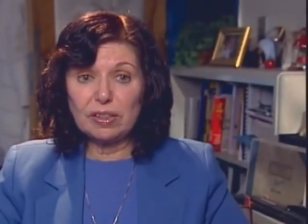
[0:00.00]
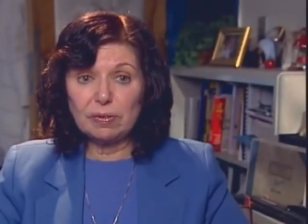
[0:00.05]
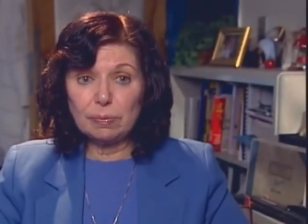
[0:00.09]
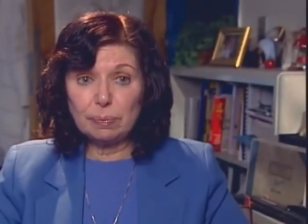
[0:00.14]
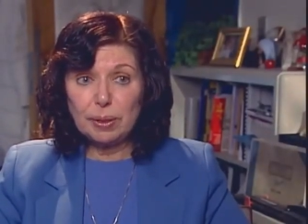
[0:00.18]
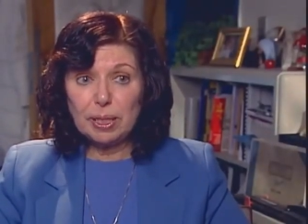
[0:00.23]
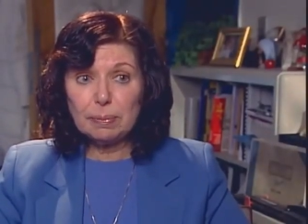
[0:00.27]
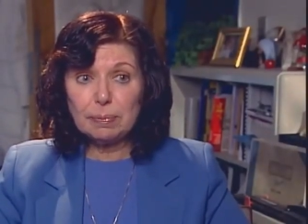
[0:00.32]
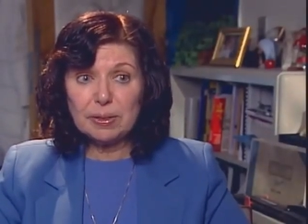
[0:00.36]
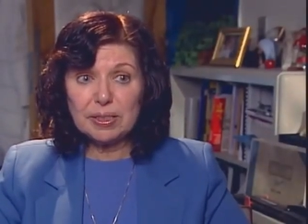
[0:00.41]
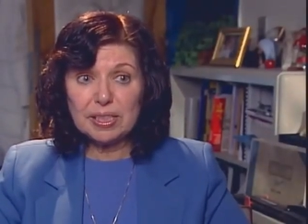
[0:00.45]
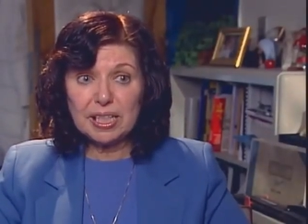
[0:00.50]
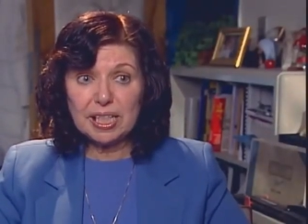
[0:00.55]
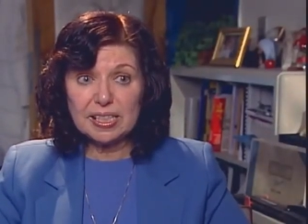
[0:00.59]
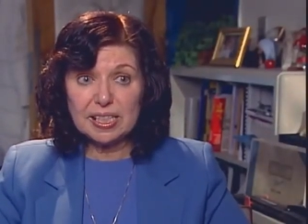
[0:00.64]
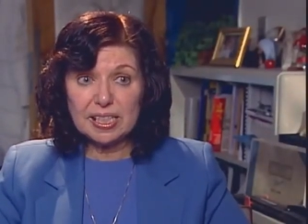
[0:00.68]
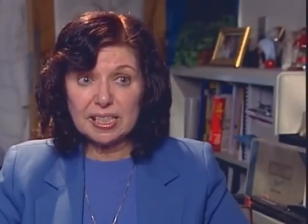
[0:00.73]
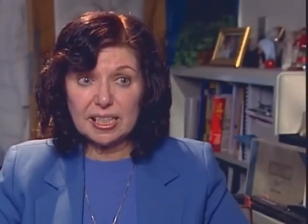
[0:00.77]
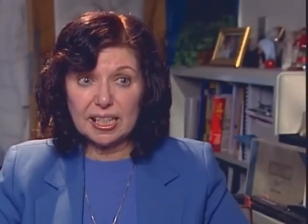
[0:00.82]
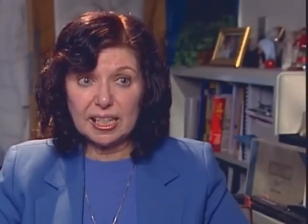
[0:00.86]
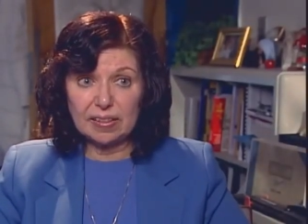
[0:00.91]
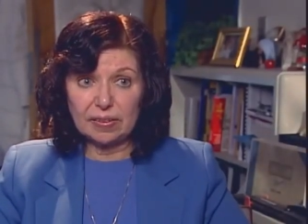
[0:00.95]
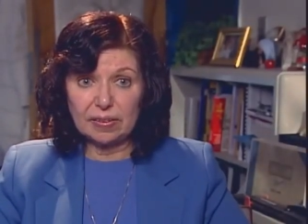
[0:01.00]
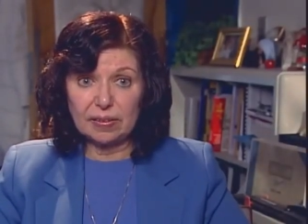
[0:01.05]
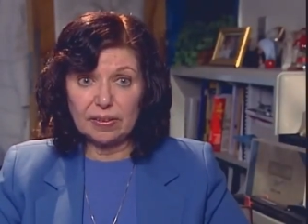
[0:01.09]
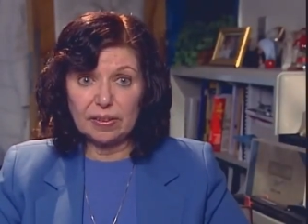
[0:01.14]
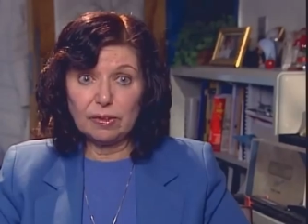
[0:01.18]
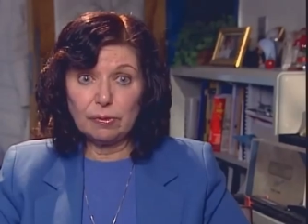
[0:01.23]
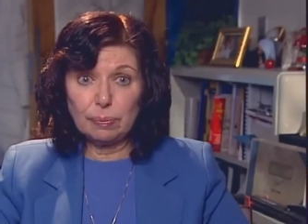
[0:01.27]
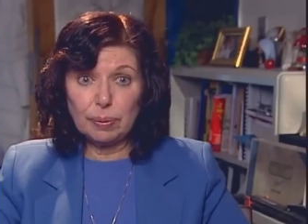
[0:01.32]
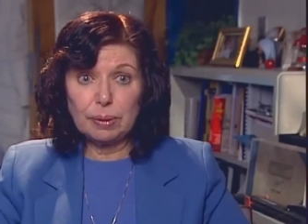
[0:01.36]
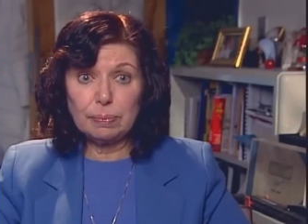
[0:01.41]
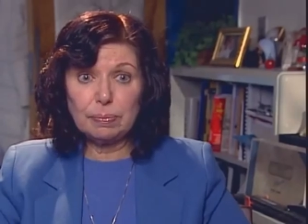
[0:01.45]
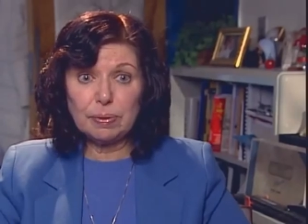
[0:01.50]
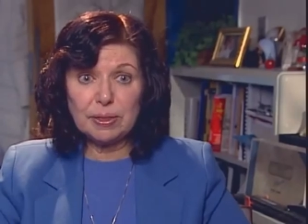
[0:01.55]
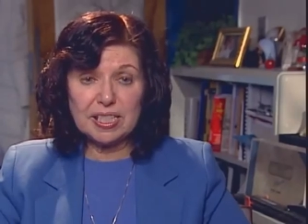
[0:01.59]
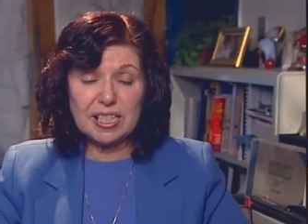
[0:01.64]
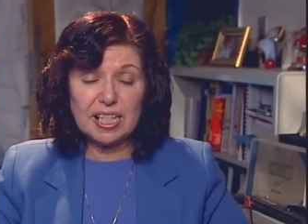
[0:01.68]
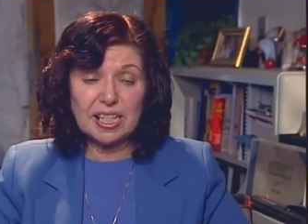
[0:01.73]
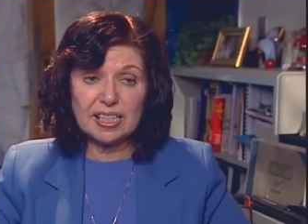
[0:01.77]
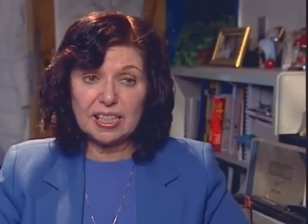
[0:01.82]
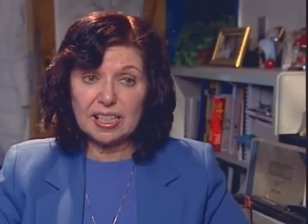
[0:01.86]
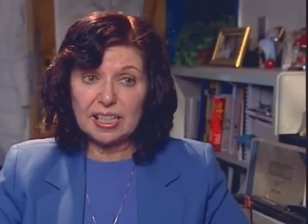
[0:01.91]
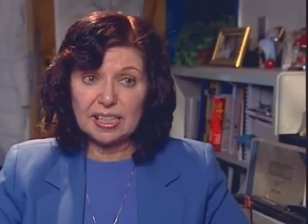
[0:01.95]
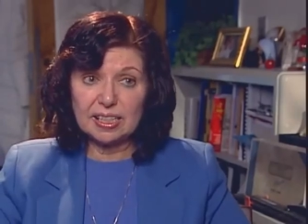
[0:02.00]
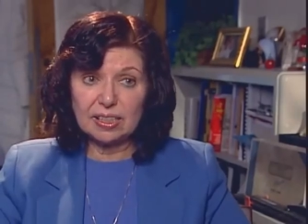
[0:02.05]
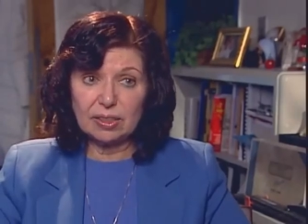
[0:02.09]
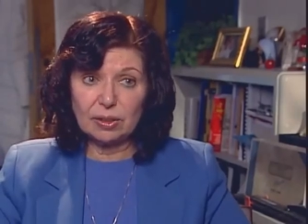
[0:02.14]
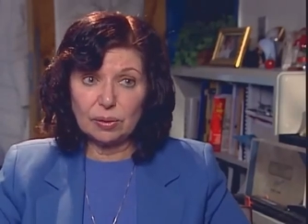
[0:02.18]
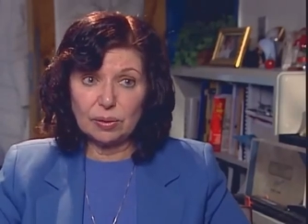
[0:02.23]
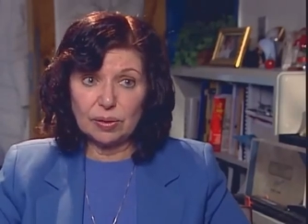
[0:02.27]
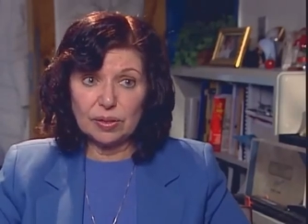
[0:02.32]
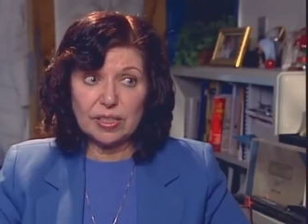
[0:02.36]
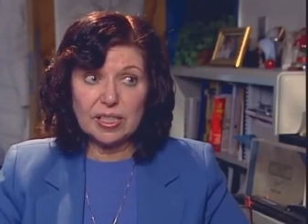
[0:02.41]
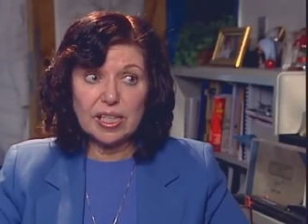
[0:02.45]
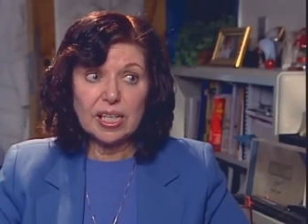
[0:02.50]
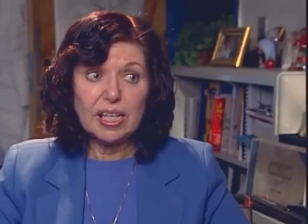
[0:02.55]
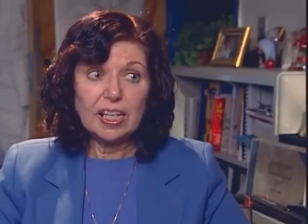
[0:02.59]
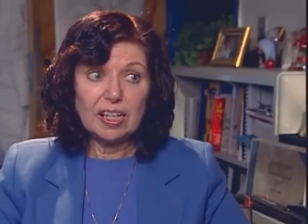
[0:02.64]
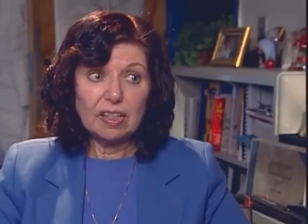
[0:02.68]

If people get together, if people set high goals,